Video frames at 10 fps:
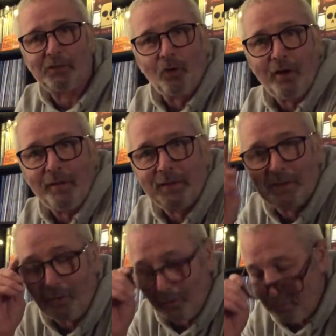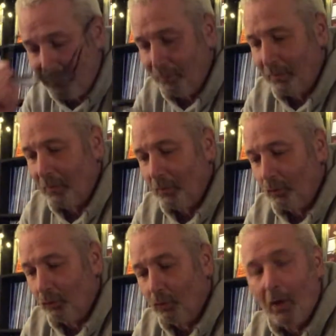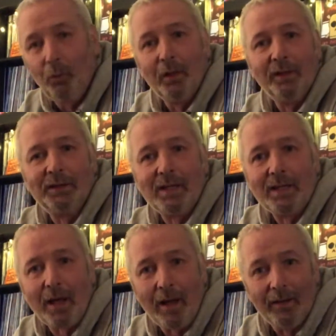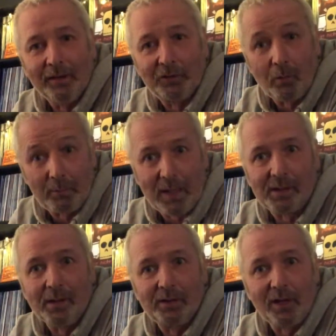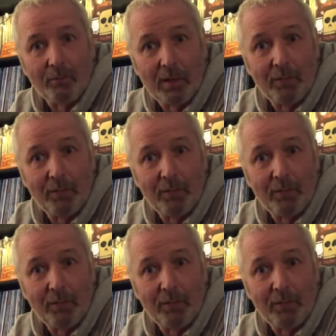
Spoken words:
right at the top, Rollers in colour, so I'm guessing there's going to be